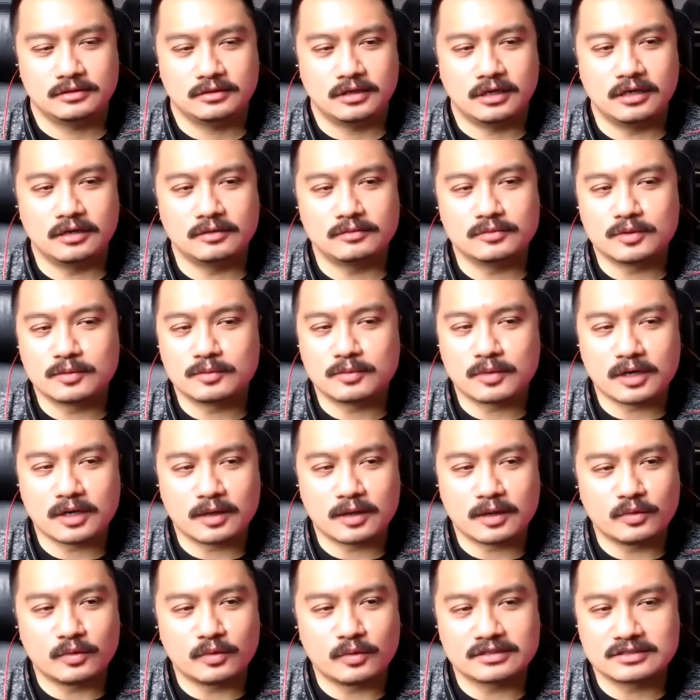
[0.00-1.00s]
Namrata, I
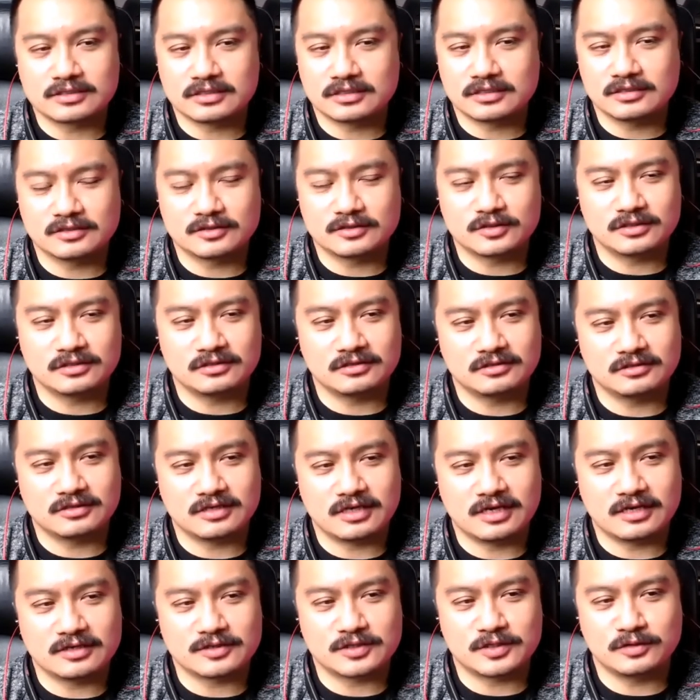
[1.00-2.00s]
wanted to
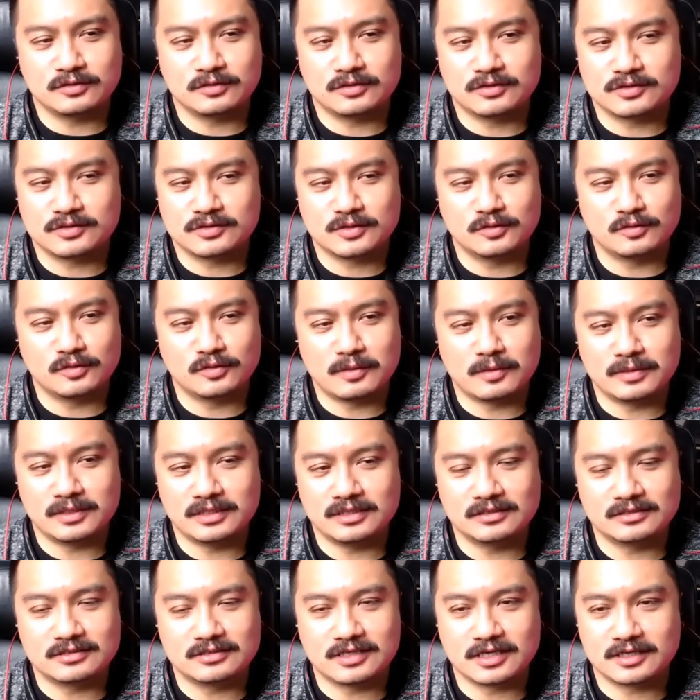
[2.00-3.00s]
ask you also, I mean,
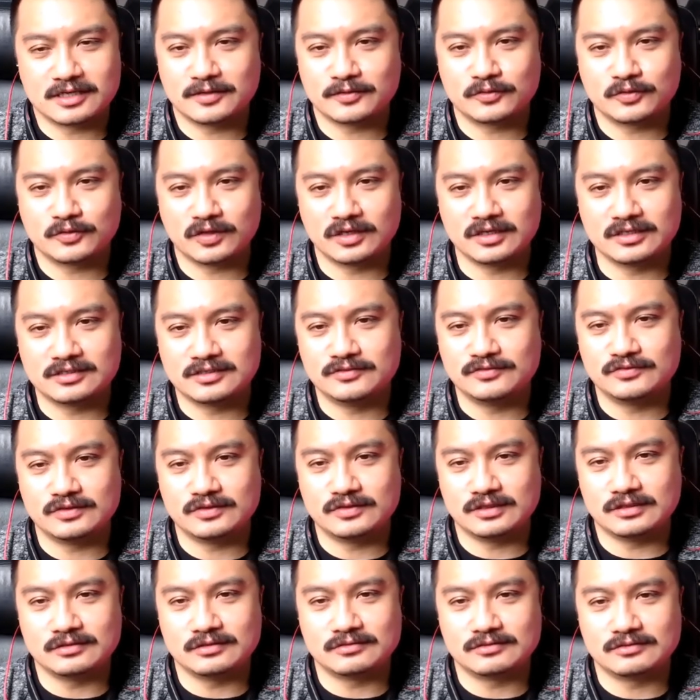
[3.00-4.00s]
the death of
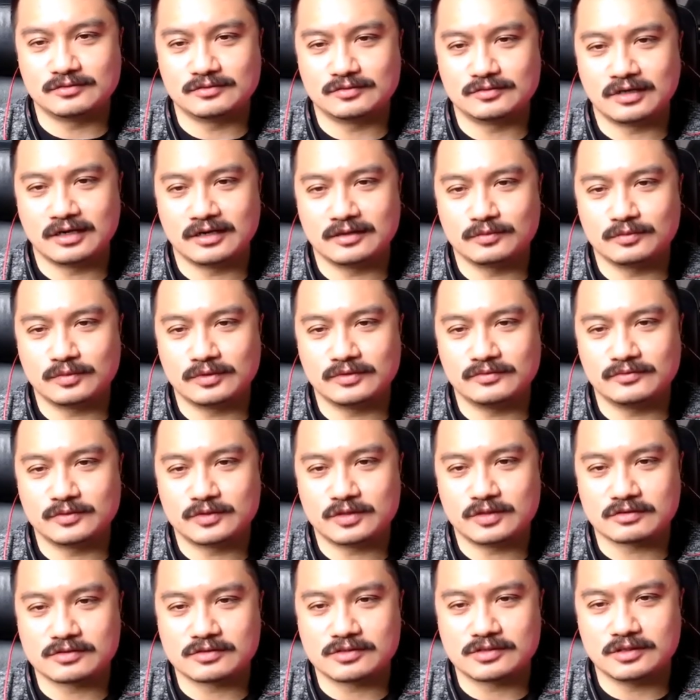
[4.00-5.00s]
creativity, right? We've
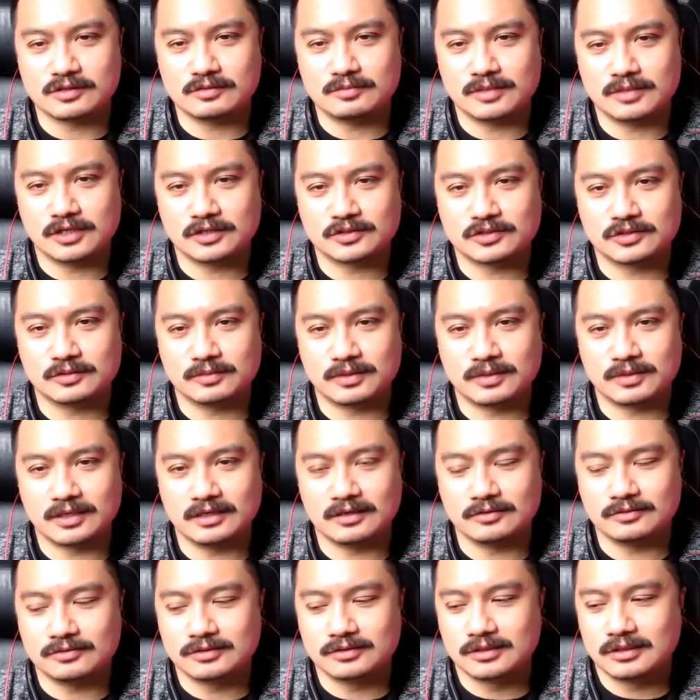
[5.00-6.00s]
talked so much
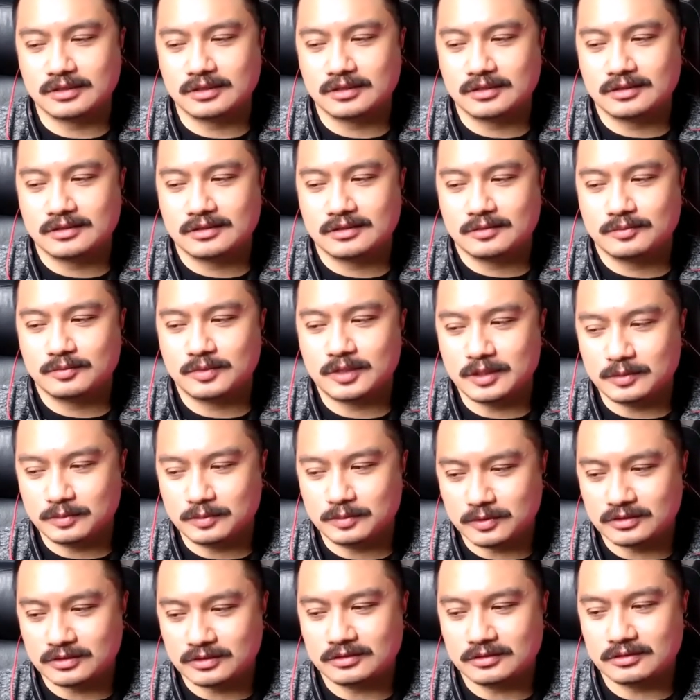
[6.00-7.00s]
about
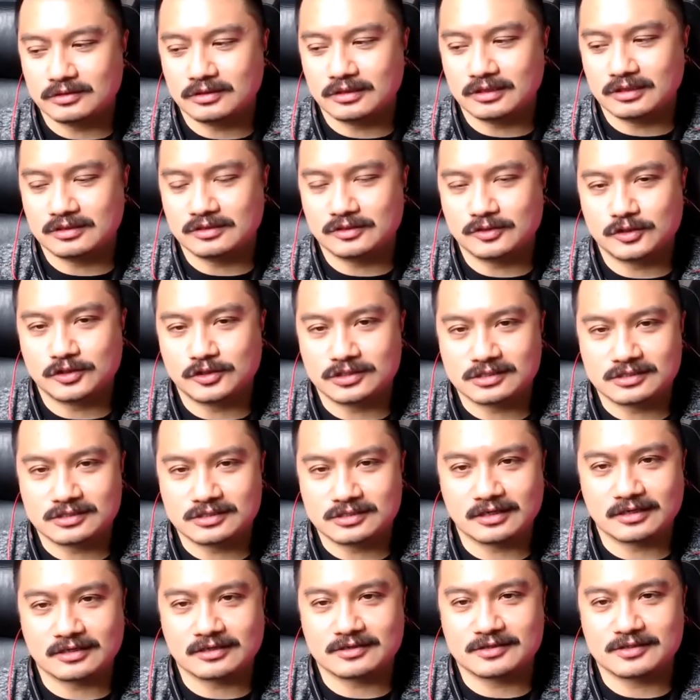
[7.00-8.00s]
people and
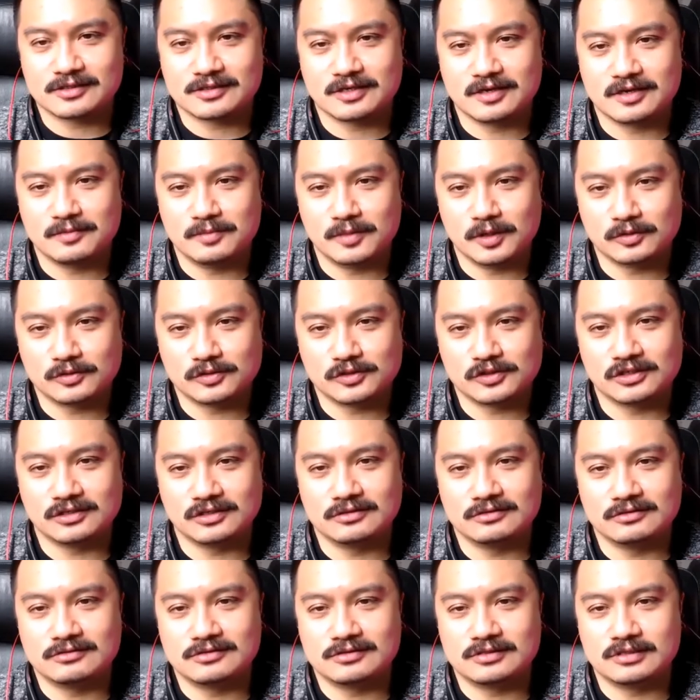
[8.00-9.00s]
logistics and
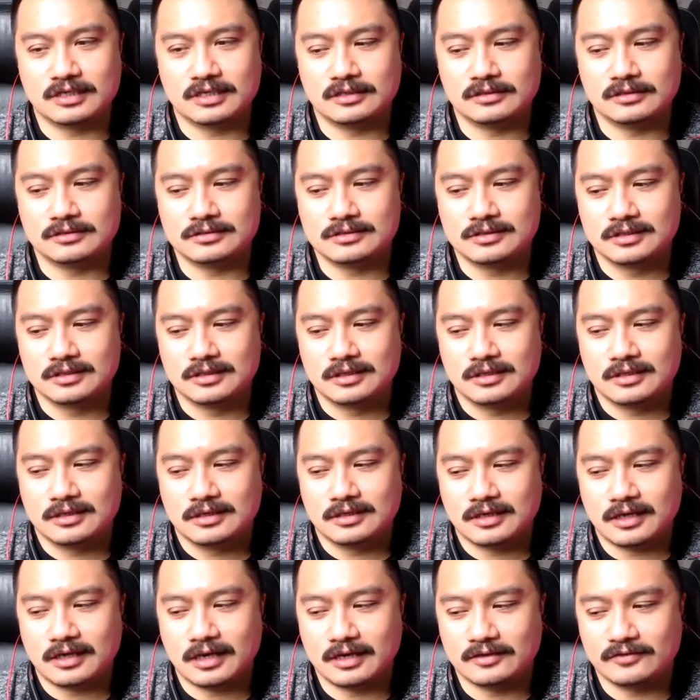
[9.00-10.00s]
emotions and
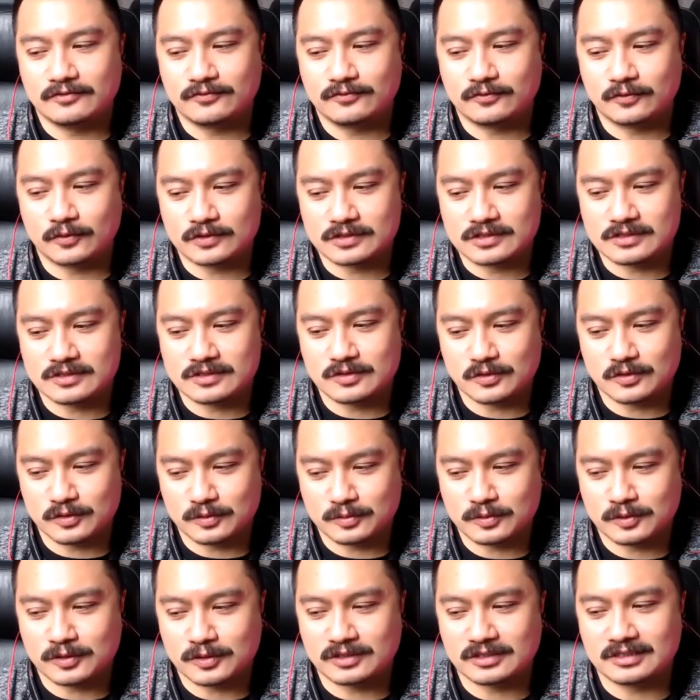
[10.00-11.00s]
first and
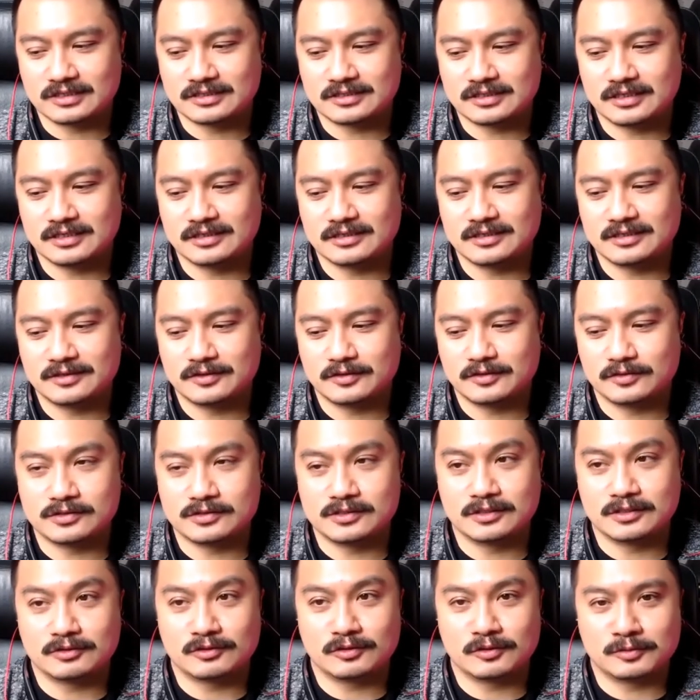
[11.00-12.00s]
third party data. There's
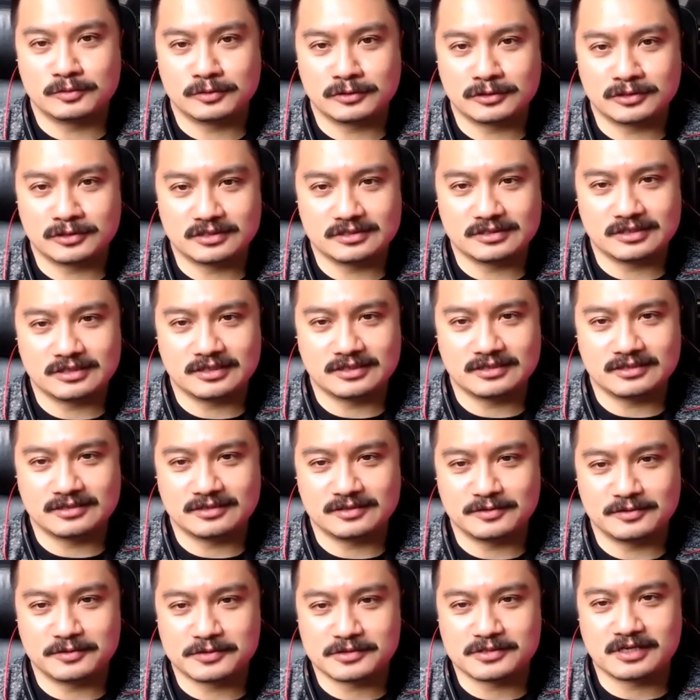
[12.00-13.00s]
zero party data,
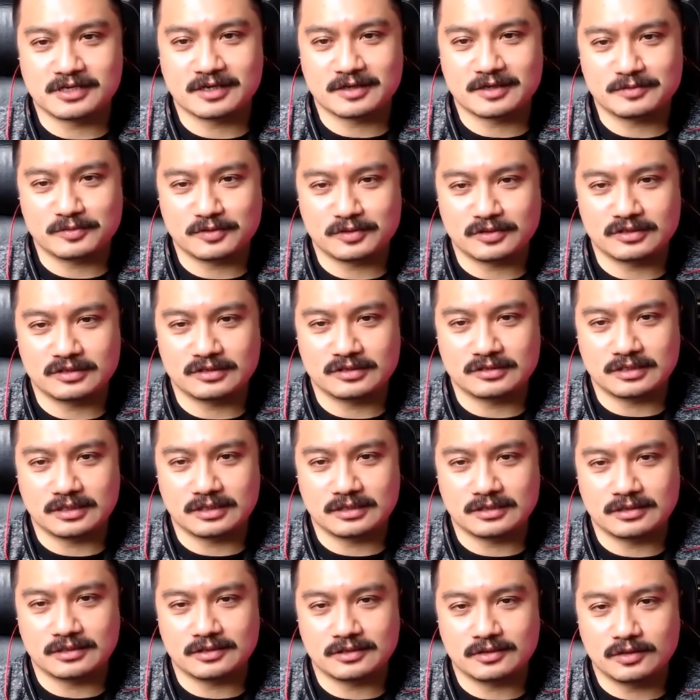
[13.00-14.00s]
there's second party
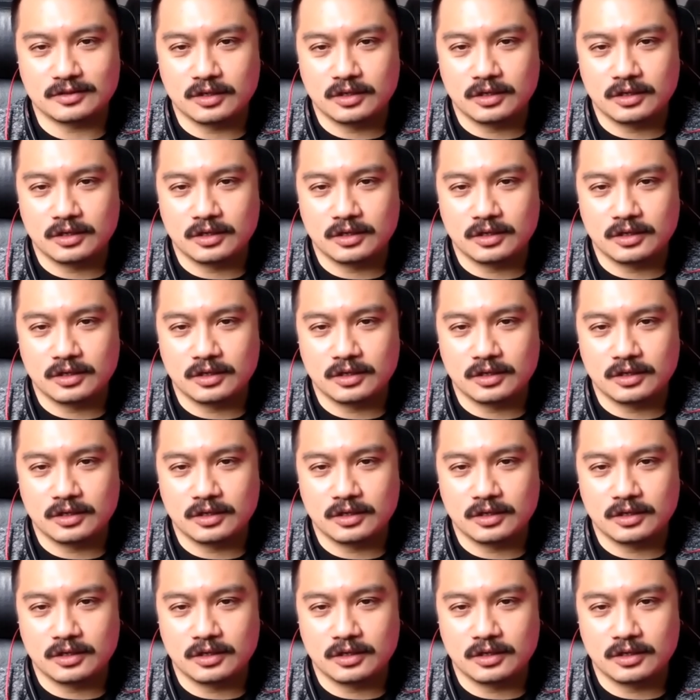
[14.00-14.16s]
data.